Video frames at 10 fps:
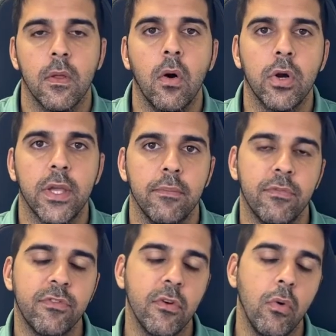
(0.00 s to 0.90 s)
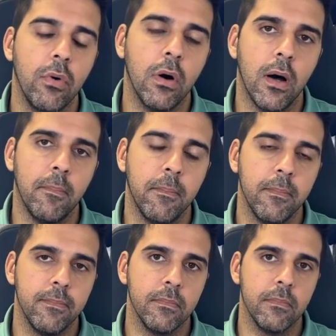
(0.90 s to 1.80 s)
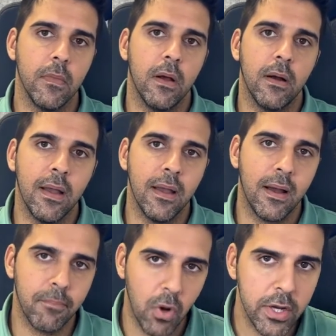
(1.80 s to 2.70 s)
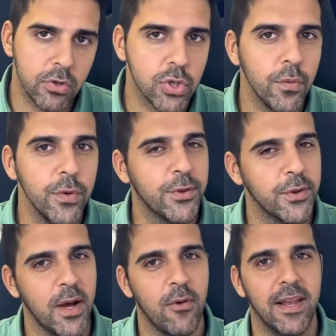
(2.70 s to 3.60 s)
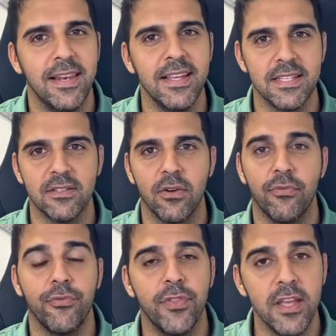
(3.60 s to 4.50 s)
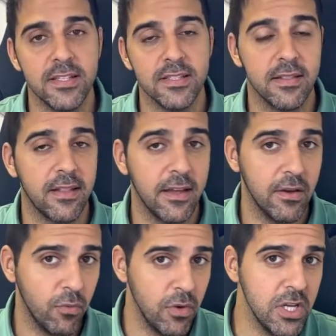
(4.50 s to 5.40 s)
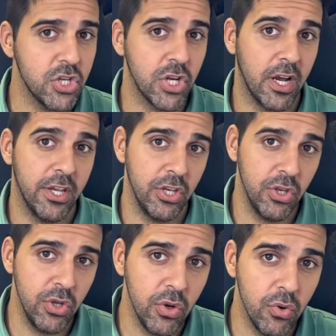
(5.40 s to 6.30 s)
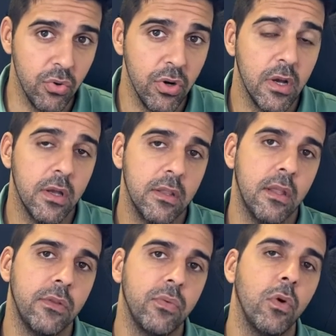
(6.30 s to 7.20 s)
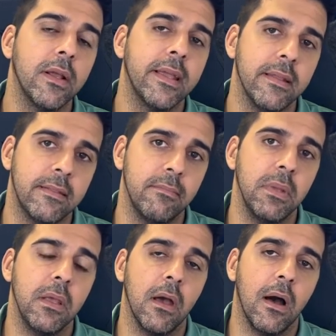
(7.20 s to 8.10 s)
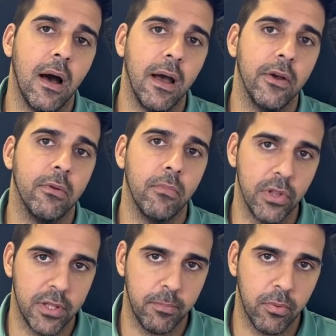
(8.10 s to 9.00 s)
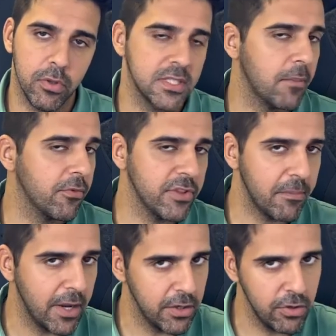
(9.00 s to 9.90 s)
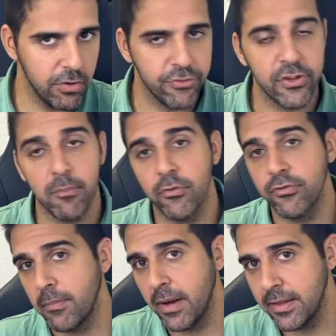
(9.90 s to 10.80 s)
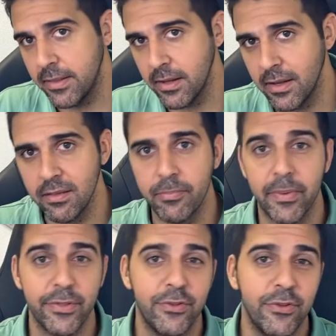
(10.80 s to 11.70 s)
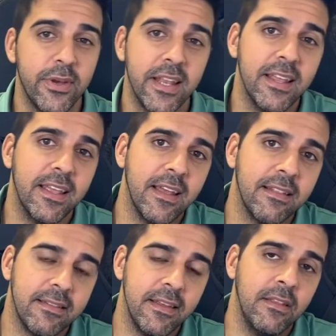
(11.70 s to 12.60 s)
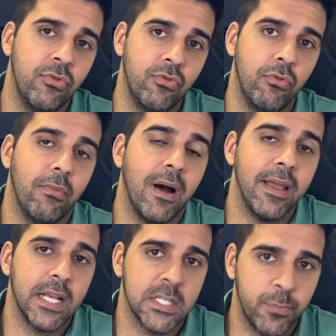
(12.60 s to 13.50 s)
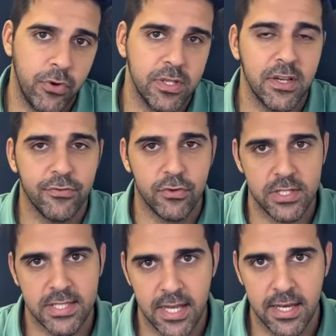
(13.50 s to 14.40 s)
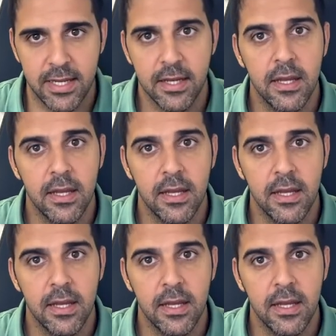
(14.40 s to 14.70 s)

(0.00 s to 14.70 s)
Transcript: Okay, so I'm going to share with you now a list of things that I wish I knew that will get me a higher multiple. Some of them I knew, some of them I didn't, but you can get into my experience after selling